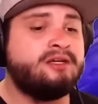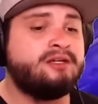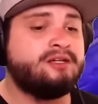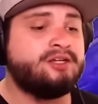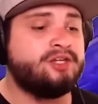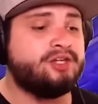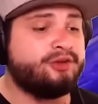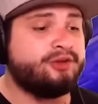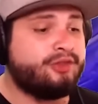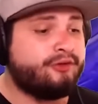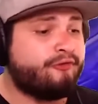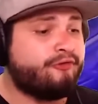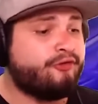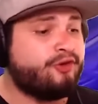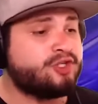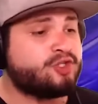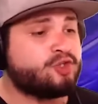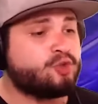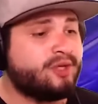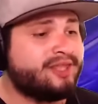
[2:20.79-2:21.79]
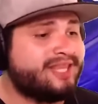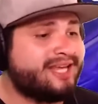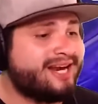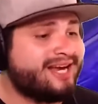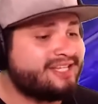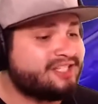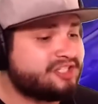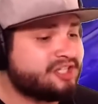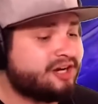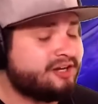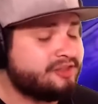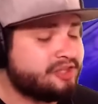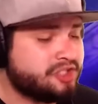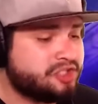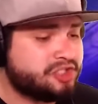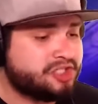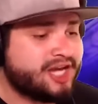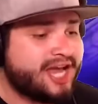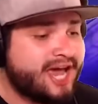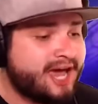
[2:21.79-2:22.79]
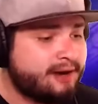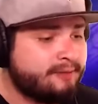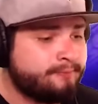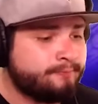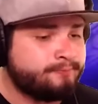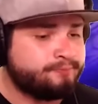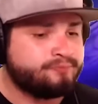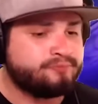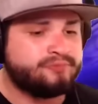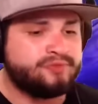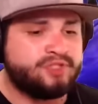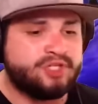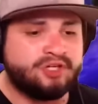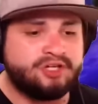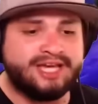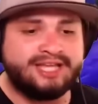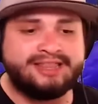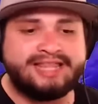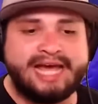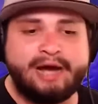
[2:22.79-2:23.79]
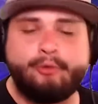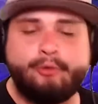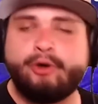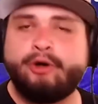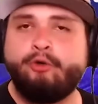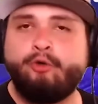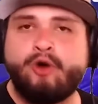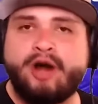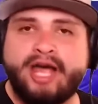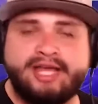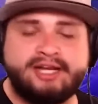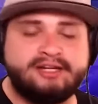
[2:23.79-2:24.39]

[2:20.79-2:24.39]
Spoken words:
you're the first one that I saw in the chat to get that one right.